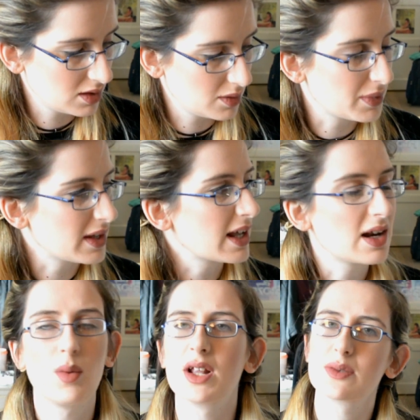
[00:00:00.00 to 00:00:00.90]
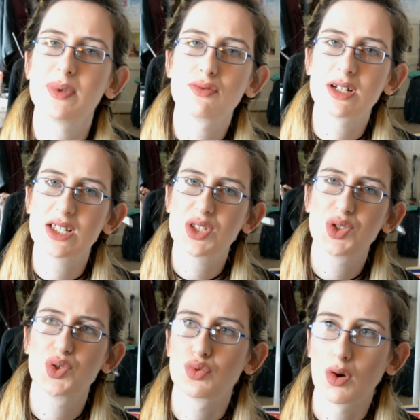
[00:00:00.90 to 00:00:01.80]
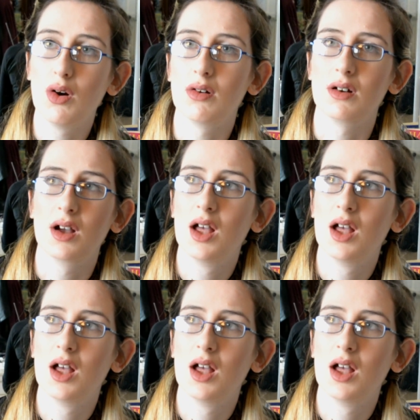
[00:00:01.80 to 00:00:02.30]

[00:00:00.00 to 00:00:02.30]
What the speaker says: but then again, I want it to be really strong.